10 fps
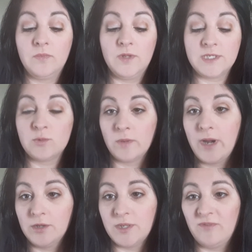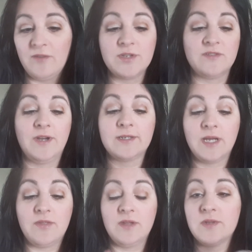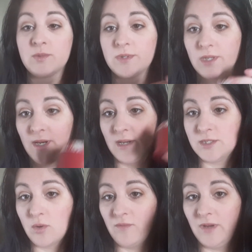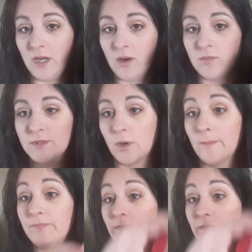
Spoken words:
This is one of my all-time favorites. In fact, I think this one's going to get its own video, so